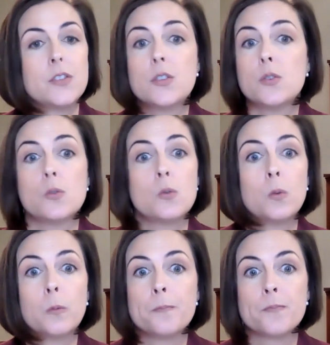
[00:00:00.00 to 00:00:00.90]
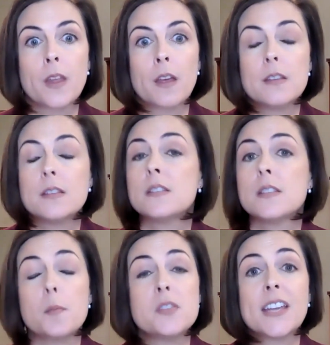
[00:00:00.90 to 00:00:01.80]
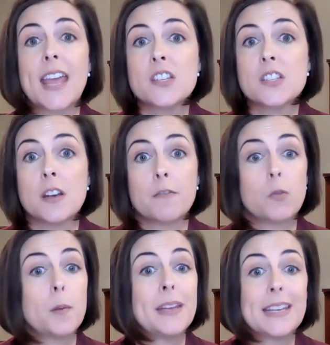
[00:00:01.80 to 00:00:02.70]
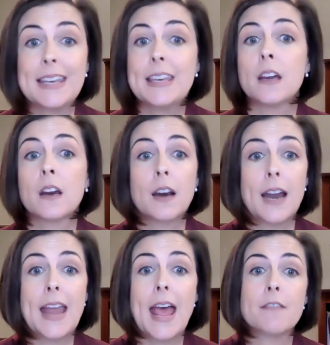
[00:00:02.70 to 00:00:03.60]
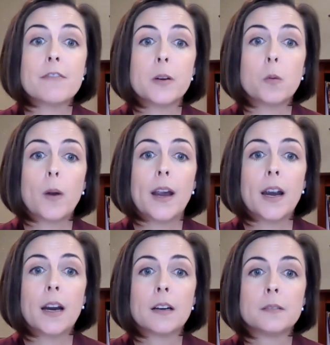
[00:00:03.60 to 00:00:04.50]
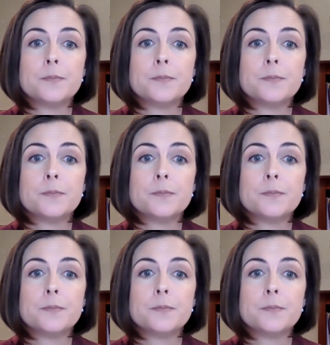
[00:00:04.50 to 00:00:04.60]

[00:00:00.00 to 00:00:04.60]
to subjugation of women here and everywhere.